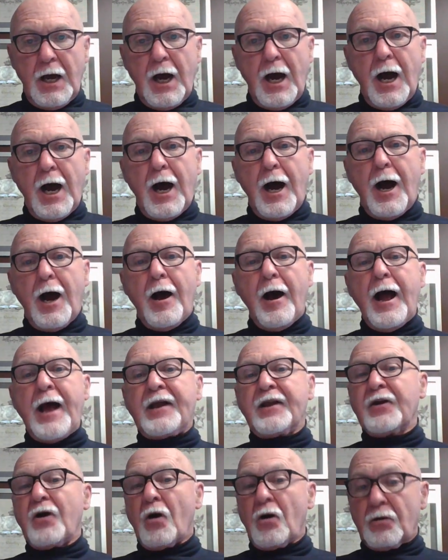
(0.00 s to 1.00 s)

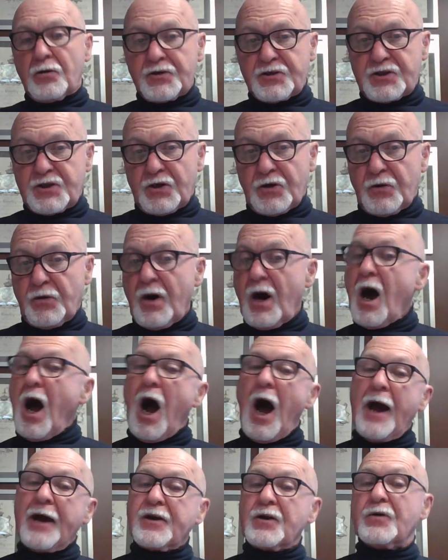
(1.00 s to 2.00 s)
And also,
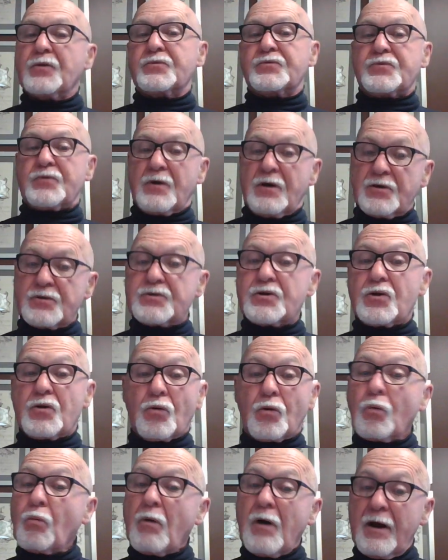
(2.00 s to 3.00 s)
I don't trust
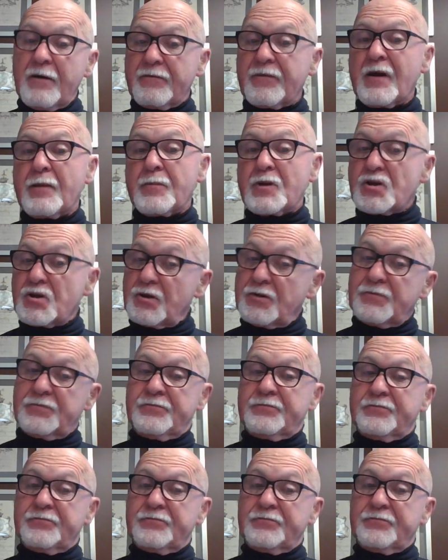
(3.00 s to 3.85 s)
your wife, Imogen.